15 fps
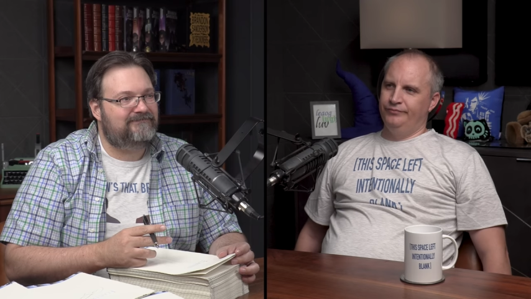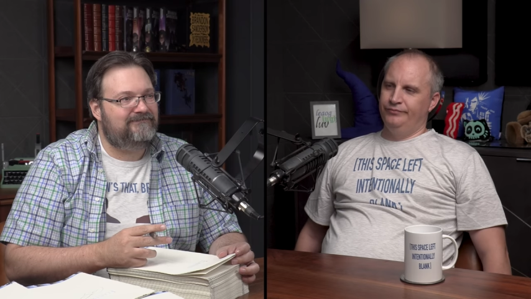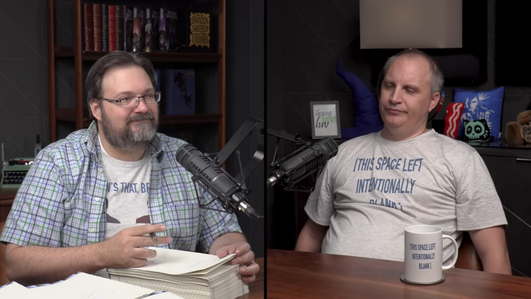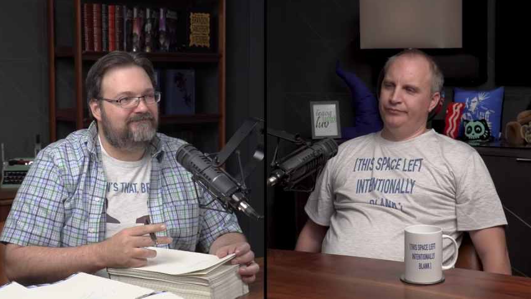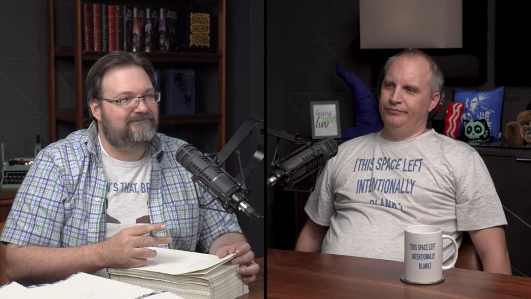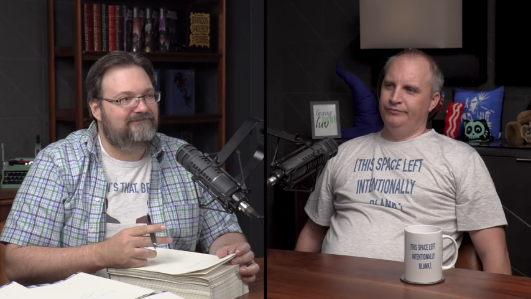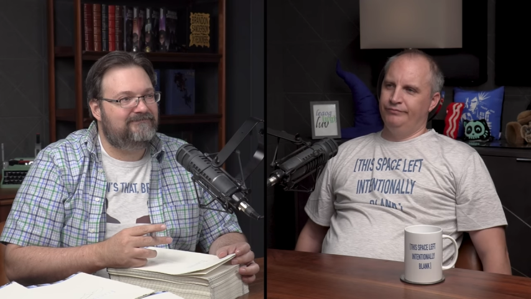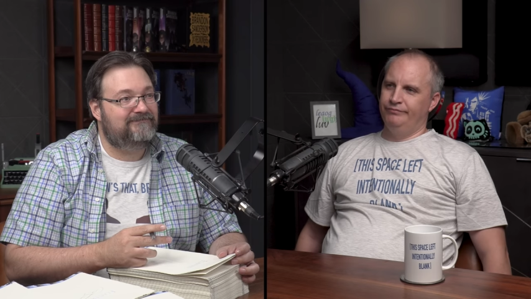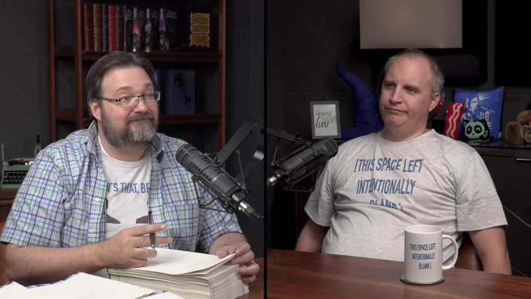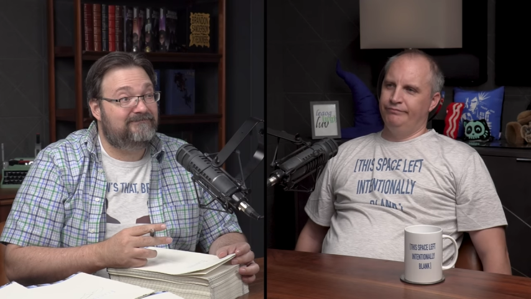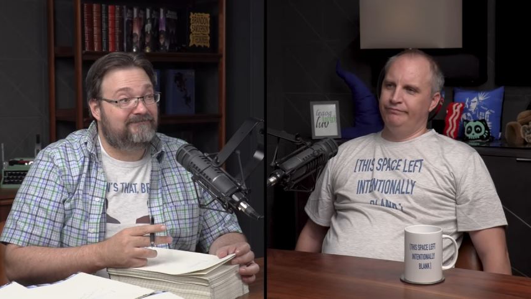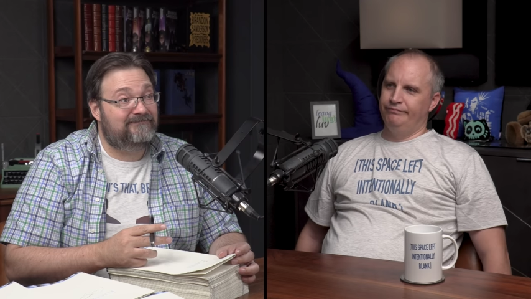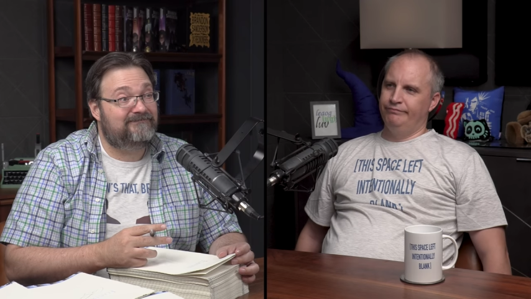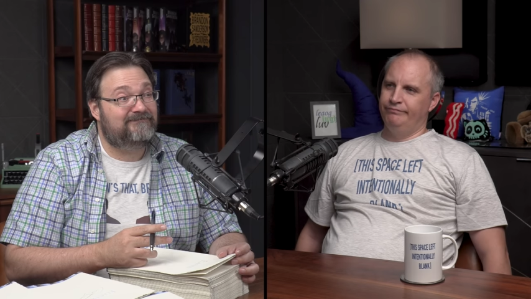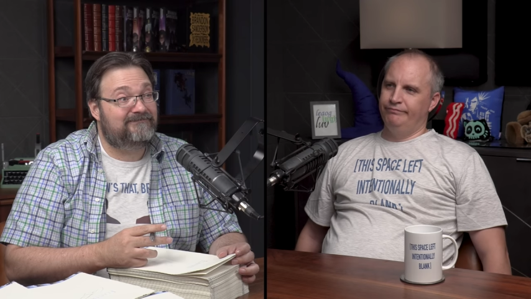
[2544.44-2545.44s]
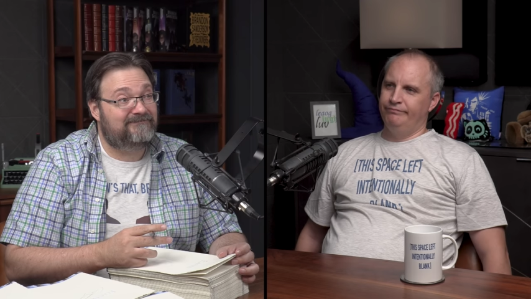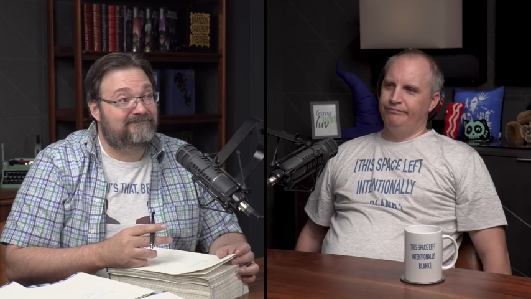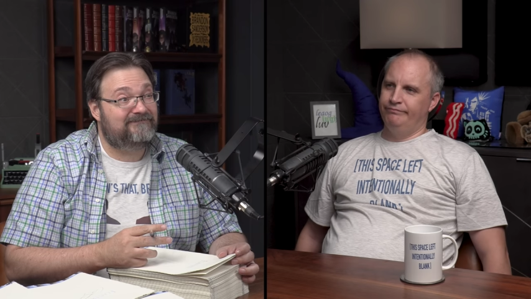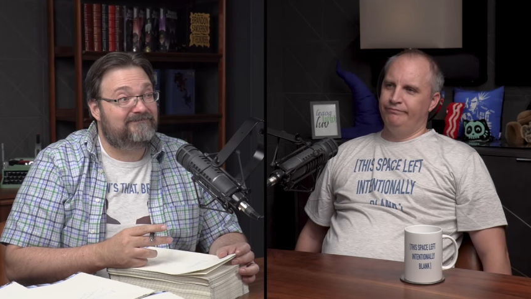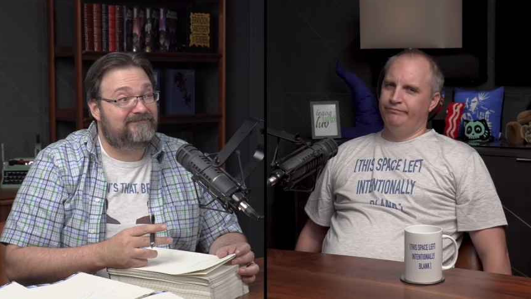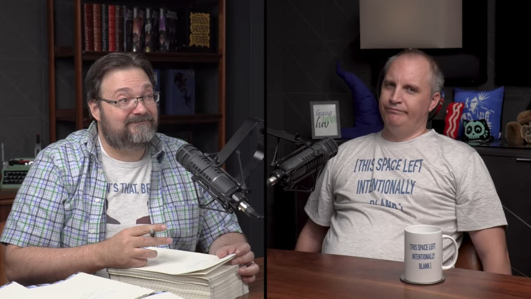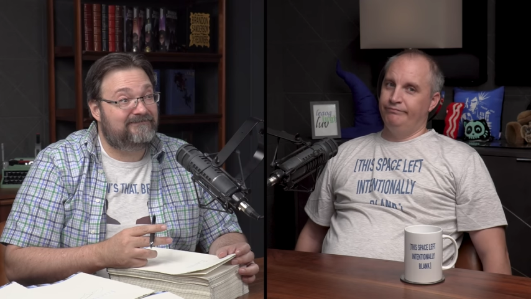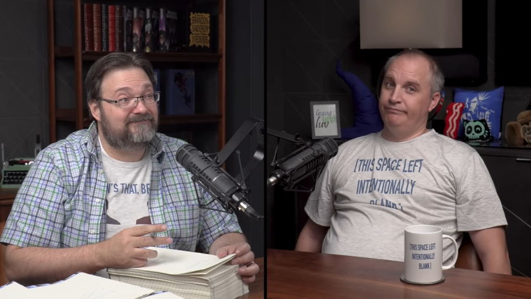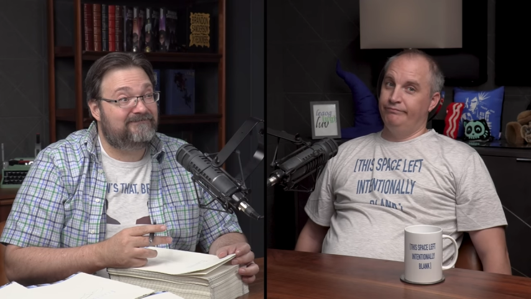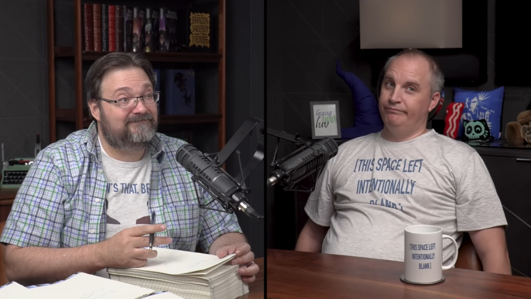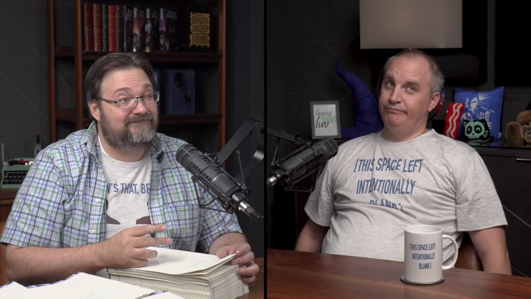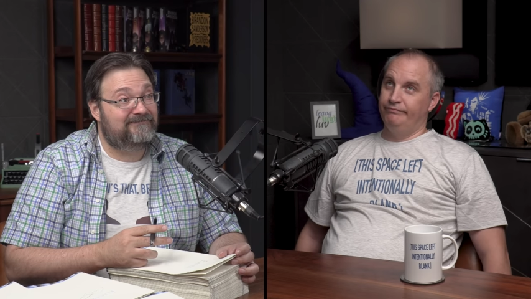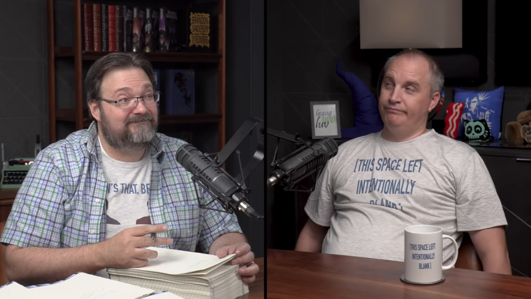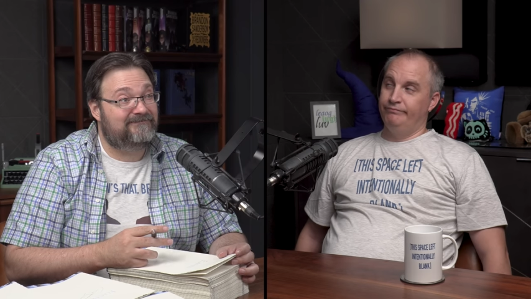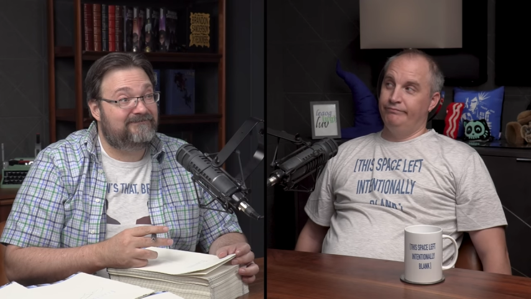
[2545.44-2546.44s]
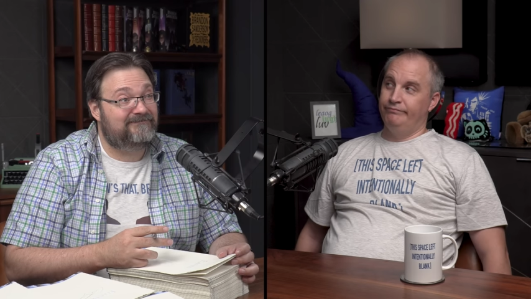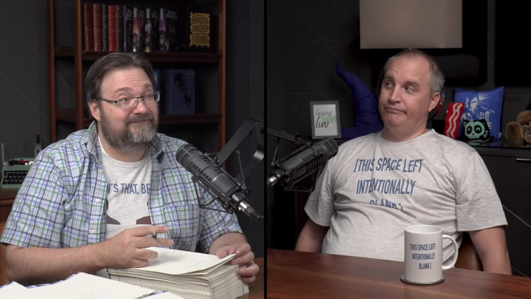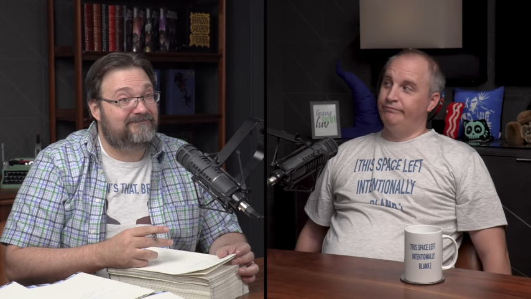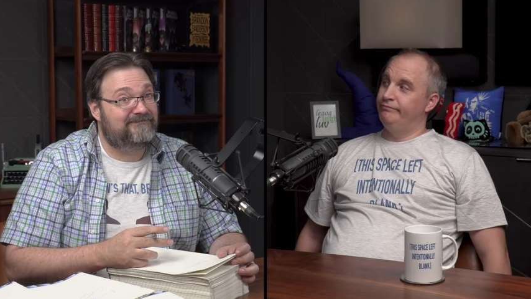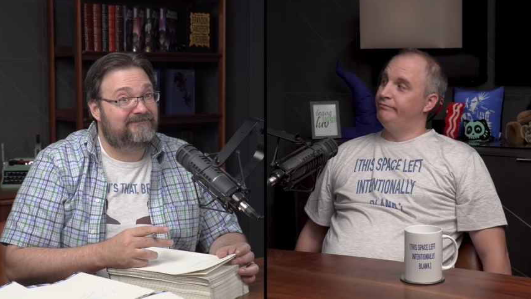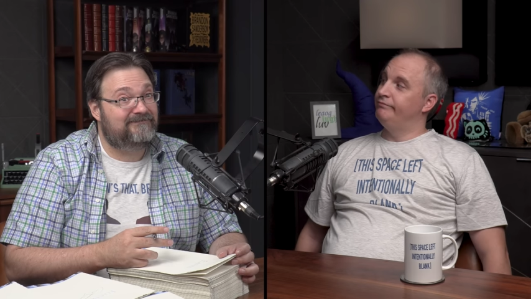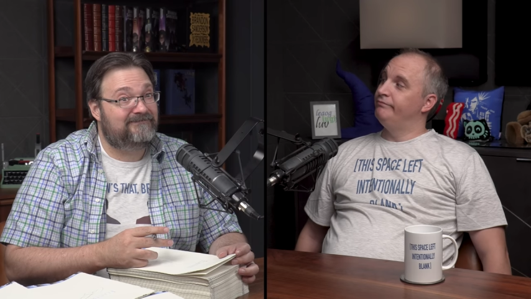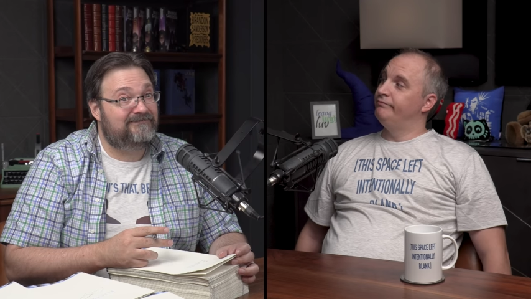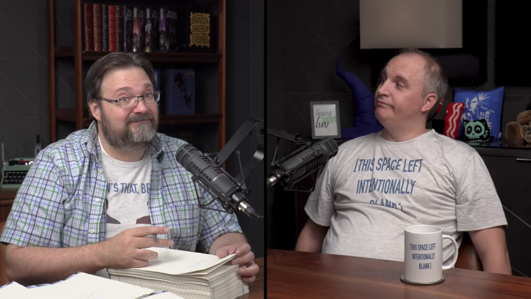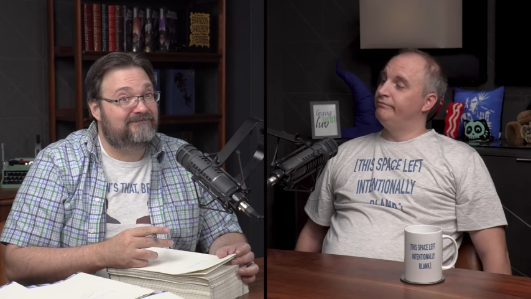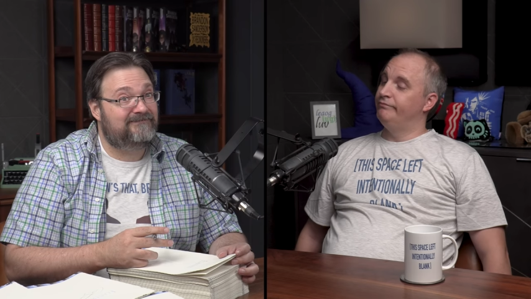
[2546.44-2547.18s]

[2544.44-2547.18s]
[no speech]